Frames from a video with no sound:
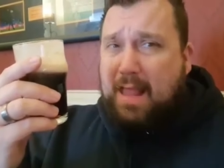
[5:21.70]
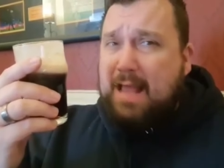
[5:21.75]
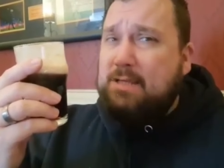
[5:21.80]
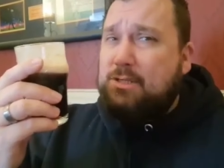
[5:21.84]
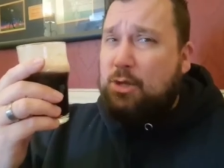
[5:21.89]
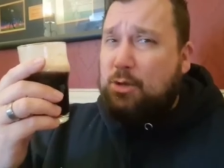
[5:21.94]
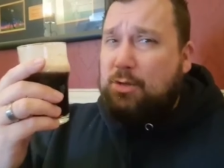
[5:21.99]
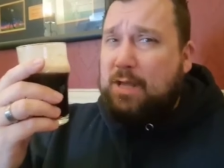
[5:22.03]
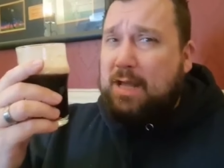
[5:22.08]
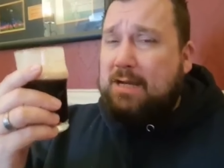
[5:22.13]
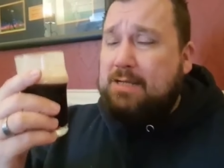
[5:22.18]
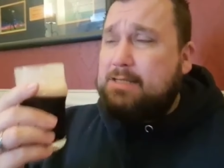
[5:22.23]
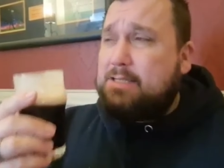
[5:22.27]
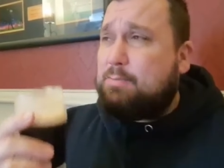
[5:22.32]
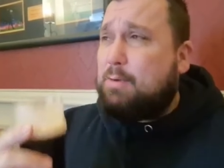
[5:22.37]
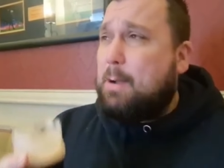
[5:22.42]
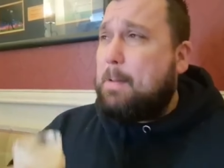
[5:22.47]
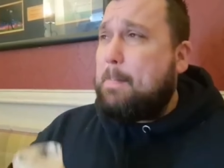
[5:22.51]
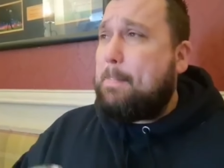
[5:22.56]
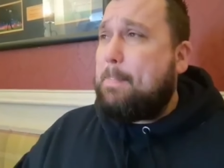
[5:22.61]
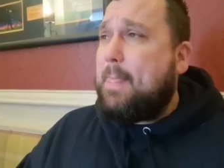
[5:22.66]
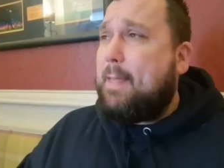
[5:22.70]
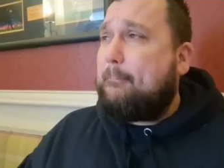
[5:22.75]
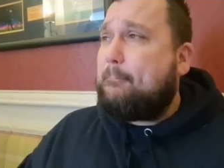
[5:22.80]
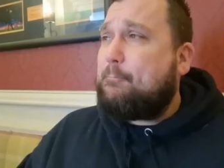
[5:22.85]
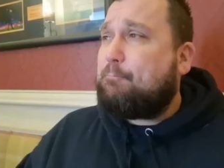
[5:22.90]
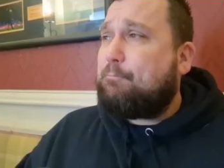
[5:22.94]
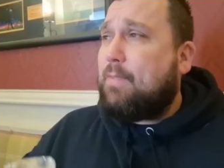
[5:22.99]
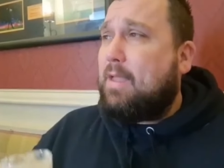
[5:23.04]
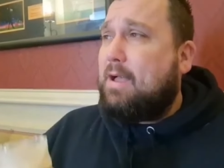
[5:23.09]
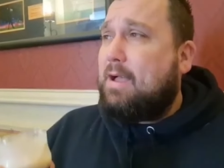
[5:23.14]
It's good Guinness as well.
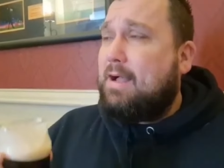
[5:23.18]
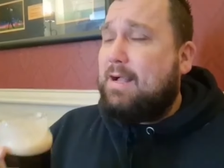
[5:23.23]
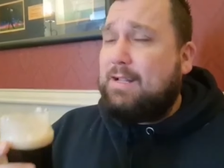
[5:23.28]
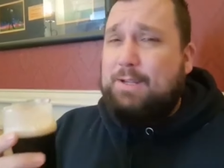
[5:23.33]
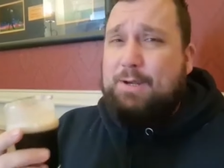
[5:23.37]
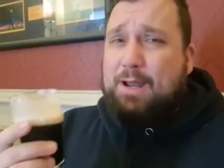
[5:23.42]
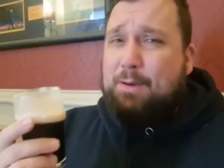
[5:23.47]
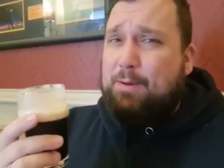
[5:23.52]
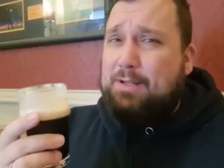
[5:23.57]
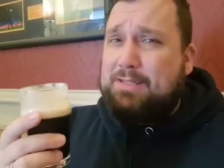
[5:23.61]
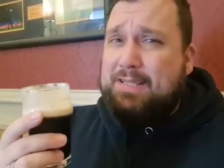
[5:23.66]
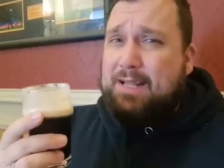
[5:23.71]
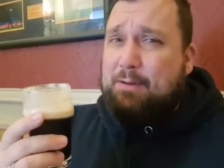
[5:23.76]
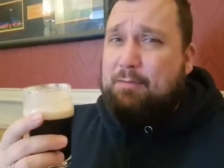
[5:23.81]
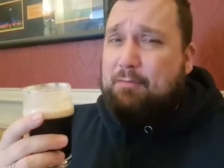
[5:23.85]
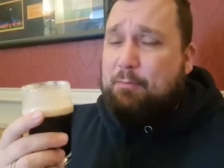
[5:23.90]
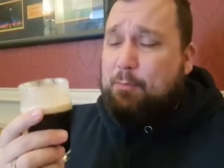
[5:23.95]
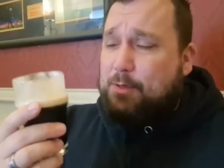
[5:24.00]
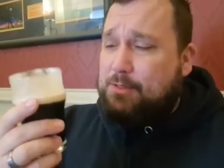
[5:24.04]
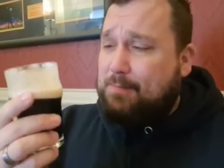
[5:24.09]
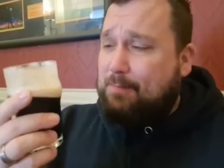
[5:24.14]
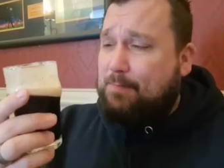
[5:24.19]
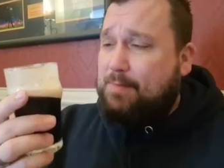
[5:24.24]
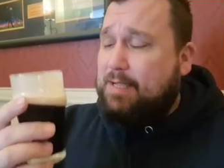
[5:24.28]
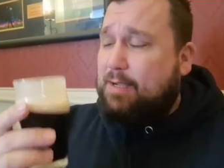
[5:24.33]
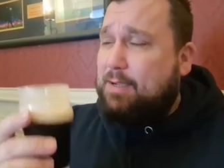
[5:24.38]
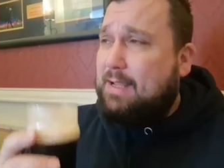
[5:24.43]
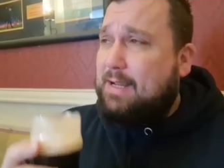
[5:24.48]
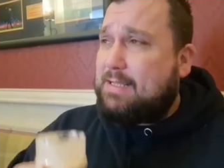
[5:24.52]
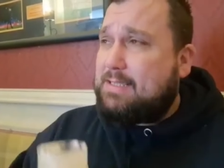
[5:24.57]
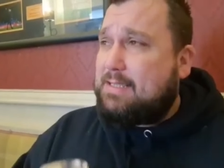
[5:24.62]
Uh, and you know I'd tell you if it wasn't.
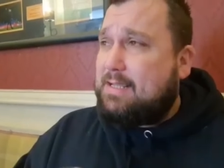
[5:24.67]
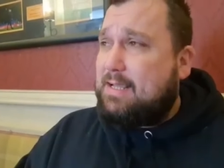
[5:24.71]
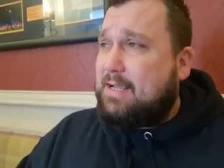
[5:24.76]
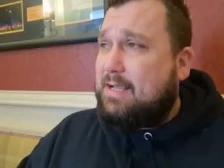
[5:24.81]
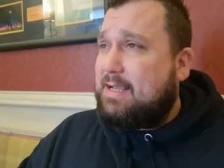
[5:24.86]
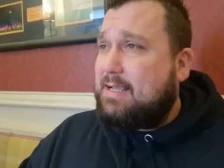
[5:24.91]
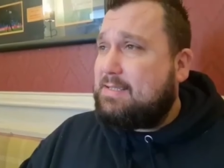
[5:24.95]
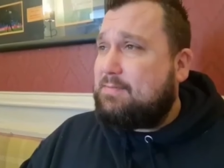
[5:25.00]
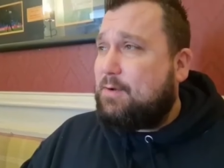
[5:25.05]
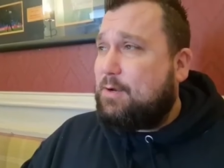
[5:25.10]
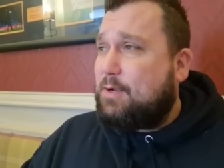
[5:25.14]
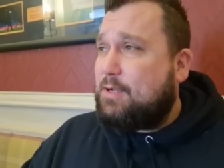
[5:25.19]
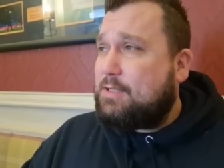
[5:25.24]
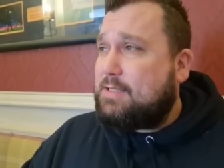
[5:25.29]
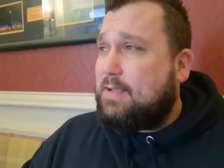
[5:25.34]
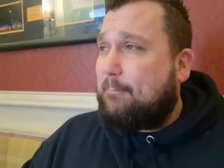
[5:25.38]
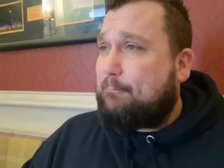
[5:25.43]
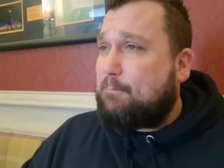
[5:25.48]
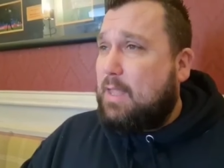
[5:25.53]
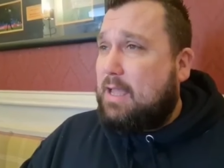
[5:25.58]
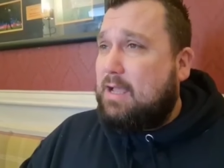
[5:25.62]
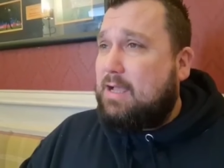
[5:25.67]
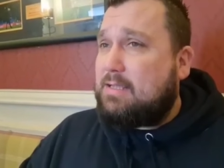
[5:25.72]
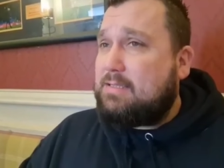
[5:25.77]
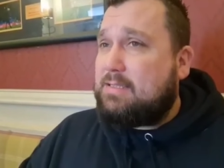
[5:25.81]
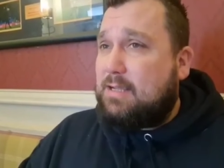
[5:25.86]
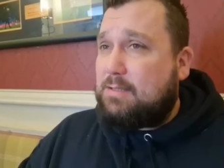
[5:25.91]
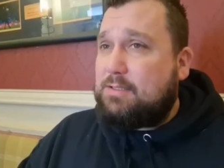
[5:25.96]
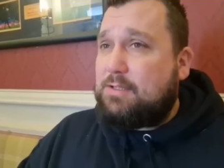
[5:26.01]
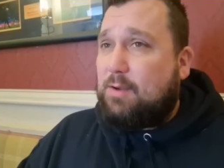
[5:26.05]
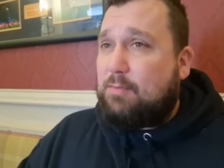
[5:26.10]
So yeah, that's uh, it's very good. Uh,
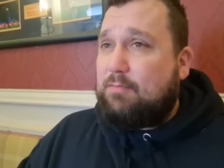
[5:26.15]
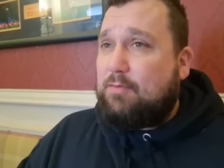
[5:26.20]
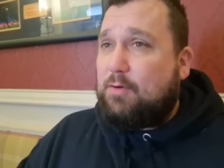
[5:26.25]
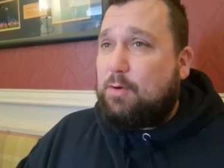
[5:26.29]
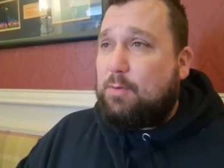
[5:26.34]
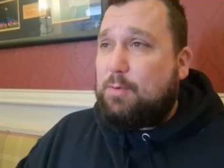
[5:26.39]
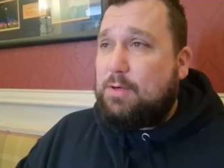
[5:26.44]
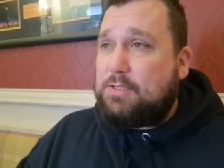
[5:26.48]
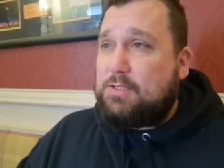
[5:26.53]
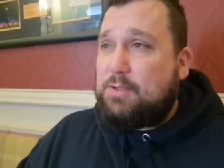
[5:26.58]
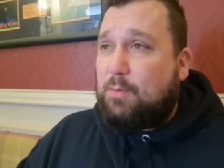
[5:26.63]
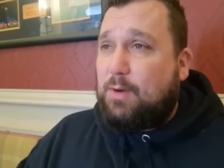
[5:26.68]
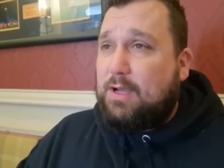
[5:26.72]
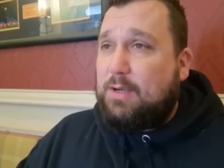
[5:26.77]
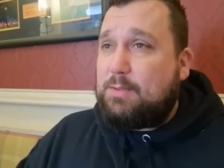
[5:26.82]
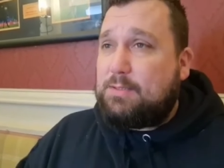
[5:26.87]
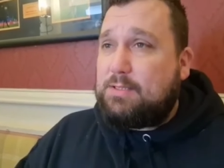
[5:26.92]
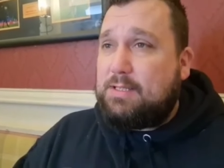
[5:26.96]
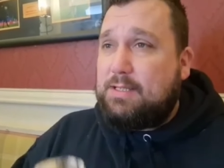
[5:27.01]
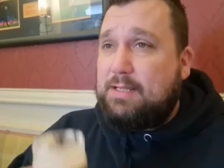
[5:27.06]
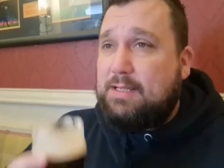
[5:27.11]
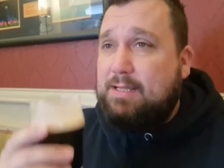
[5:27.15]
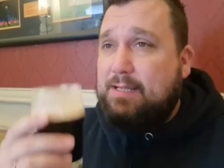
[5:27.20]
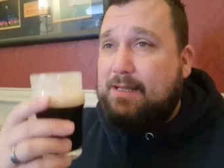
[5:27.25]
so stop for Prince of Wales.